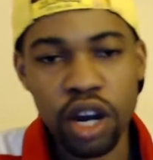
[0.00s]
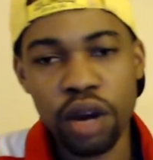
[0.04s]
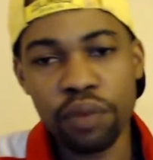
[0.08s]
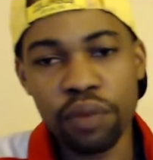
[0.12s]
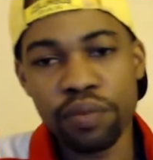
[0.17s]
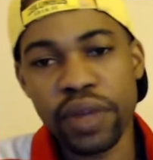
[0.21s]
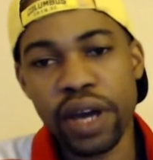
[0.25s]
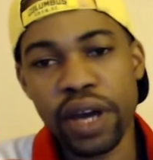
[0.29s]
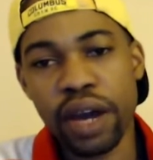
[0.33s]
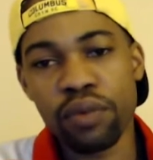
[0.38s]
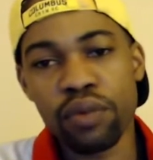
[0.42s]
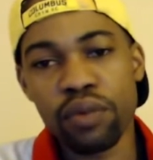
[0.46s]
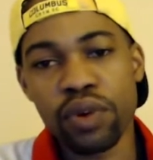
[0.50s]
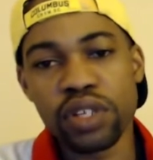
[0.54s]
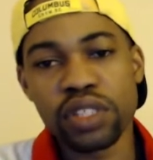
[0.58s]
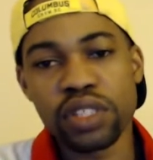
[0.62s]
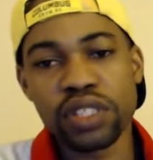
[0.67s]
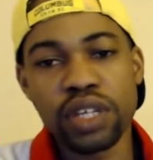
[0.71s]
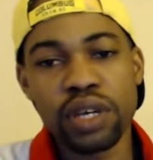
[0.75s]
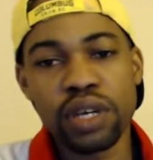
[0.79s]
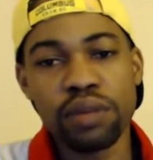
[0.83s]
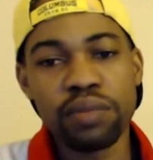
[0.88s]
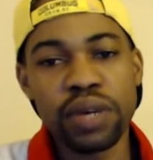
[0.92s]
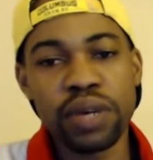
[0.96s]
that
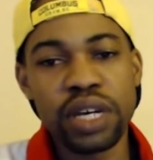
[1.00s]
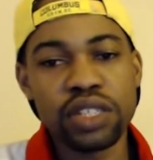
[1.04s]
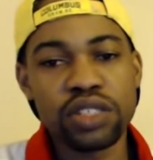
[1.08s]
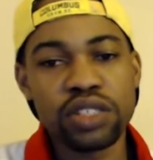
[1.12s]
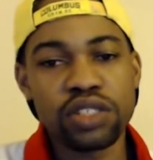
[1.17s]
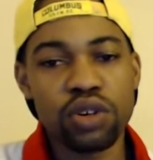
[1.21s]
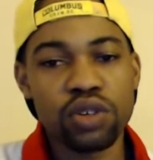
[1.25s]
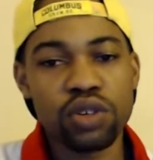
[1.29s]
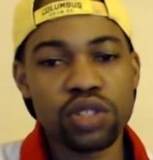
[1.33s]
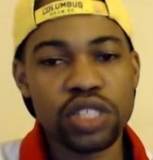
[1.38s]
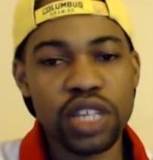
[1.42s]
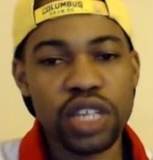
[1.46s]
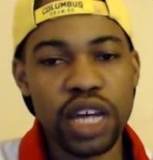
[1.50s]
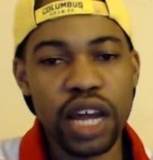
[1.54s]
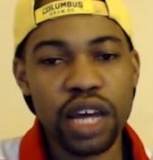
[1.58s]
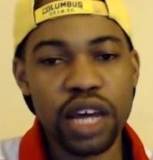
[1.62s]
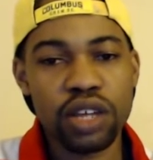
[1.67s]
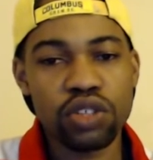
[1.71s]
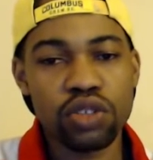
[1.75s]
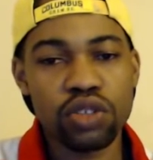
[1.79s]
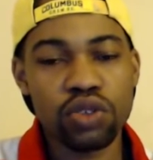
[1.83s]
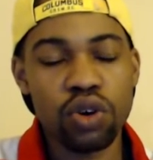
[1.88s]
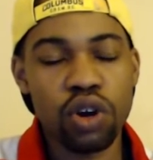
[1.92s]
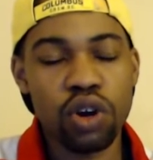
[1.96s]
was it, man. So shout
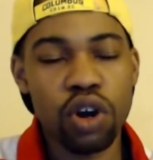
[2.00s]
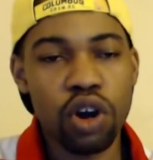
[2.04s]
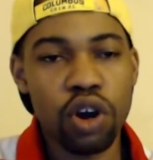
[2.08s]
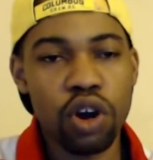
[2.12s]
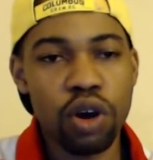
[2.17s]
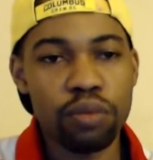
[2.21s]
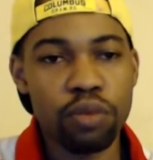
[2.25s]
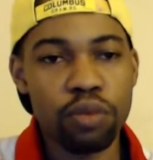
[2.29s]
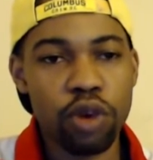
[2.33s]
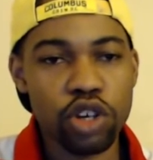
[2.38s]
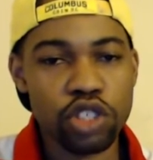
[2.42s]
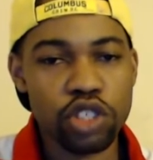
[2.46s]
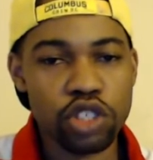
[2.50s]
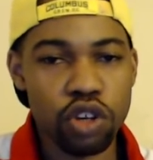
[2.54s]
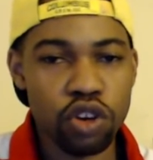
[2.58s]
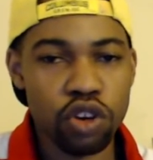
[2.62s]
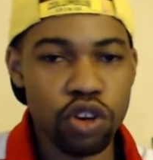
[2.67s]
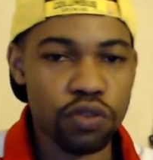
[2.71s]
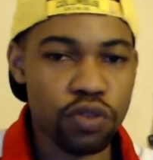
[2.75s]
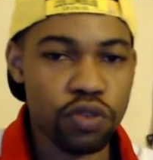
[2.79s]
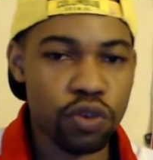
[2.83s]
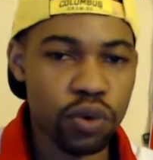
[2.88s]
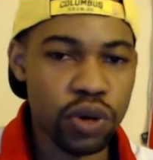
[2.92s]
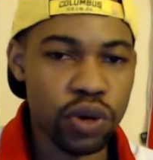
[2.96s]
out to
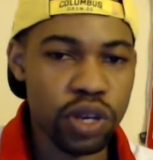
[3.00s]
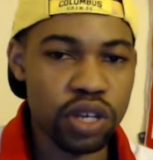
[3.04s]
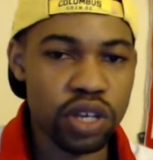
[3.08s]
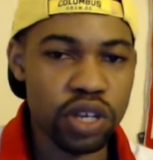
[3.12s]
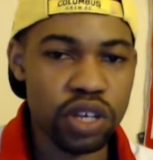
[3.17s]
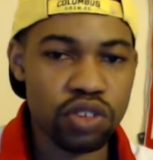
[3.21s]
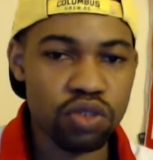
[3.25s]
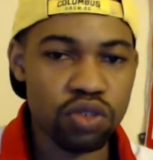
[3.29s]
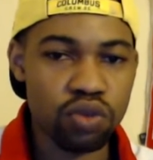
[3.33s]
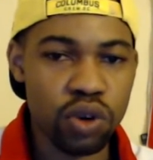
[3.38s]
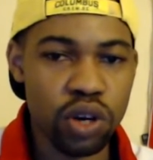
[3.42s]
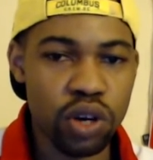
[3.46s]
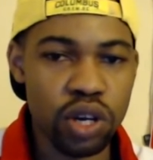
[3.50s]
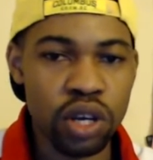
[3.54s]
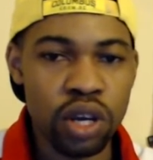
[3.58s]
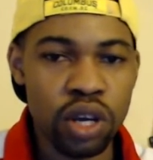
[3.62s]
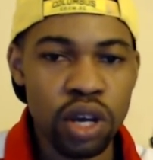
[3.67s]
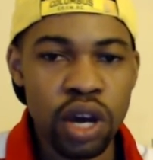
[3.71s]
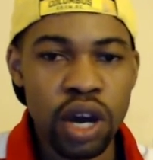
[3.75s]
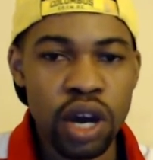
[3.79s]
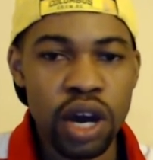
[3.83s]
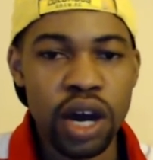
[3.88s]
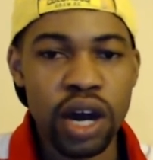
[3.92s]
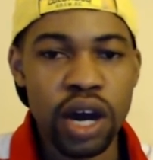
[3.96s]
Barcelona for winning this one.
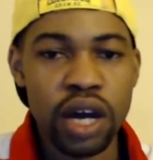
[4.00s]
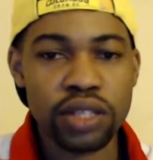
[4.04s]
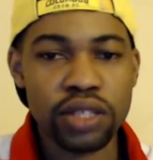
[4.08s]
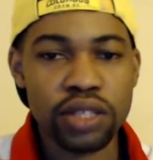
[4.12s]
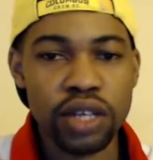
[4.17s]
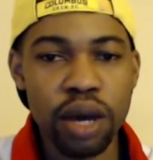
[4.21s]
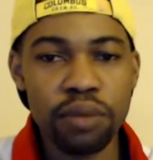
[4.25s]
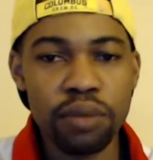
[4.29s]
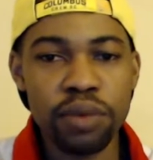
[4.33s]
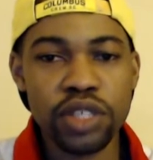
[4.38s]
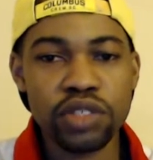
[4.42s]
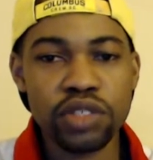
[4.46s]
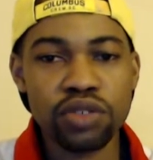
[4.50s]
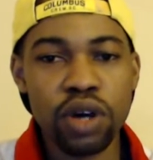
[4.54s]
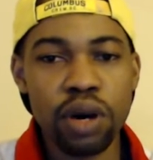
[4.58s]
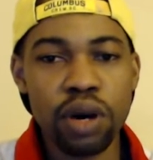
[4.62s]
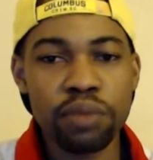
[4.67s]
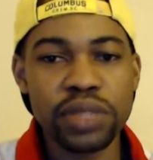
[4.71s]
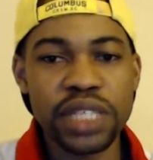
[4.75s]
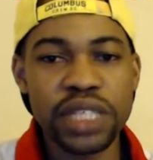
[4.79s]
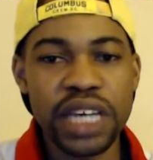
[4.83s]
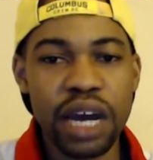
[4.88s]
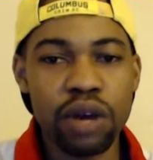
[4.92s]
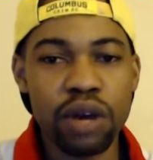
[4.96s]
Thomas
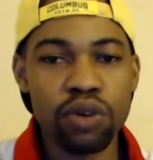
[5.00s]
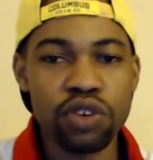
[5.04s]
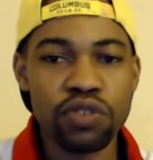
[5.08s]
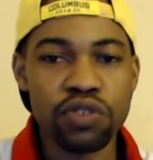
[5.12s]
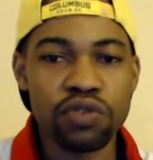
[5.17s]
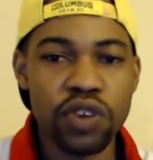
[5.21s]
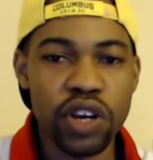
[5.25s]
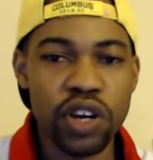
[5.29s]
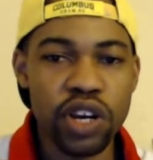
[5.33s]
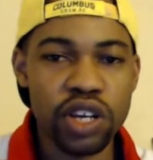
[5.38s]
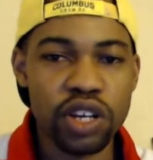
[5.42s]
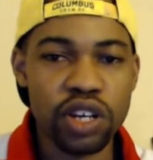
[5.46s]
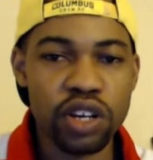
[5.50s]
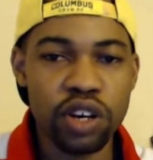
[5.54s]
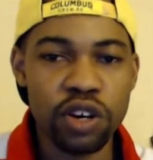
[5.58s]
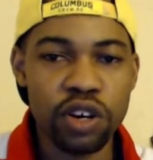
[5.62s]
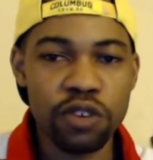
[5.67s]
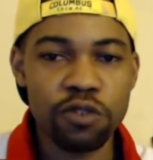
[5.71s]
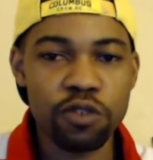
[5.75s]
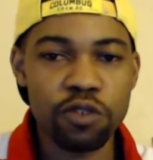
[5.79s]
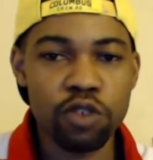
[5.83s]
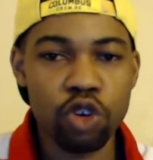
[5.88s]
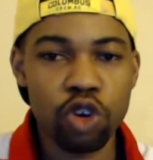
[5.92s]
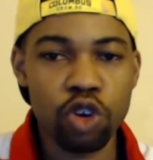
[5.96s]
up top was very
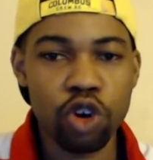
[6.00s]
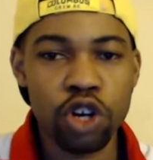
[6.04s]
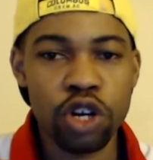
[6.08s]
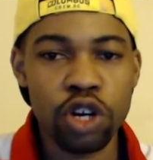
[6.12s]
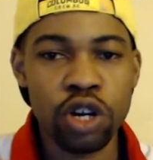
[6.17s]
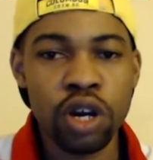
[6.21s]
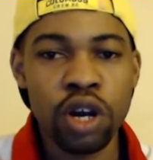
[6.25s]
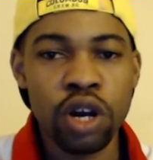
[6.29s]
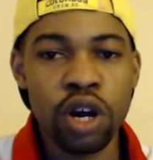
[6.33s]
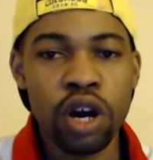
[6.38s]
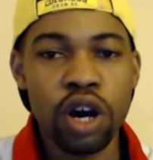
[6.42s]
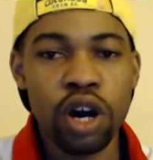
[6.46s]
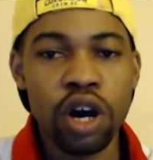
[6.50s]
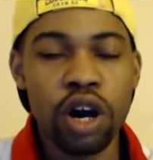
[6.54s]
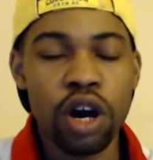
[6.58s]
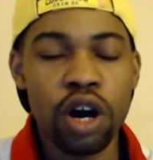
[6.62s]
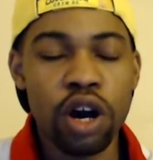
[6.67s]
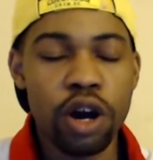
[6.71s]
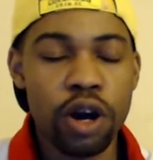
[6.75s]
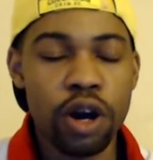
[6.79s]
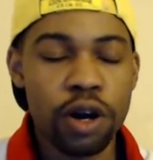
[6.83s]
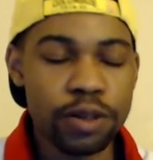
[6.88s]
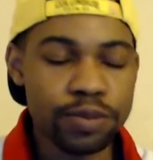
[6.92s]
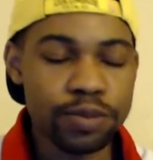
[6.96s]
good for
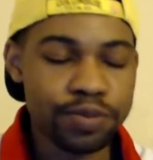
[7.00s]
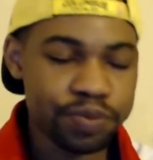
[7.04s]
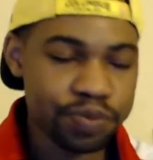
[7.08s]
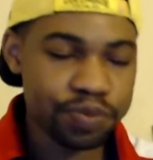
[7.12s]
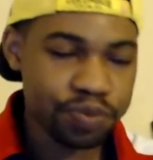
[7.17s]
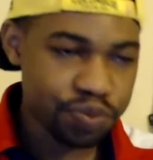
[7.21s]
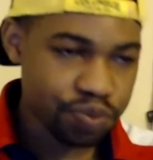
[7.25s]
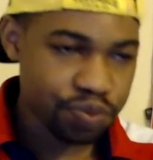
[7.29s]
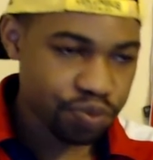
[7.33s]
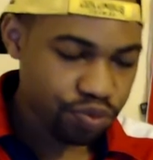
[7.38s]
Vallecano.